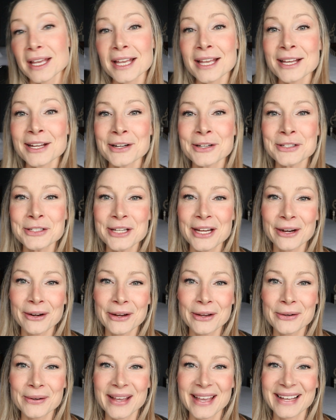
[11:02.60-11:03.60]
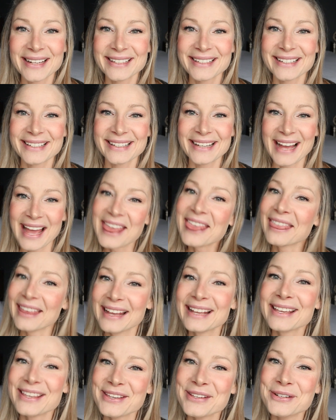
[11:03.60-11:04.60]
in Ontario, Canada, I
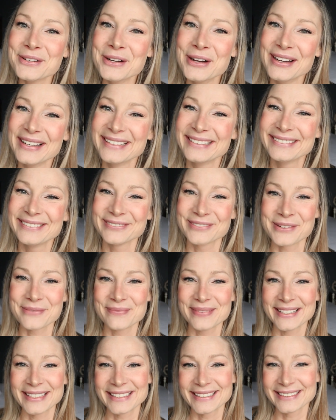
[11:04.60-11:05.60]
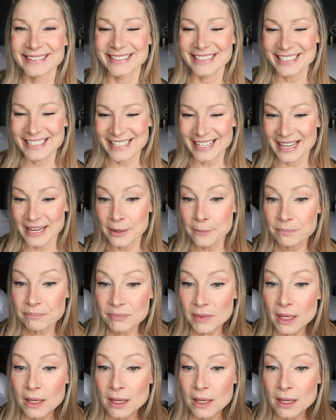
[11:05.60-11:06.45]
thank you for being here today.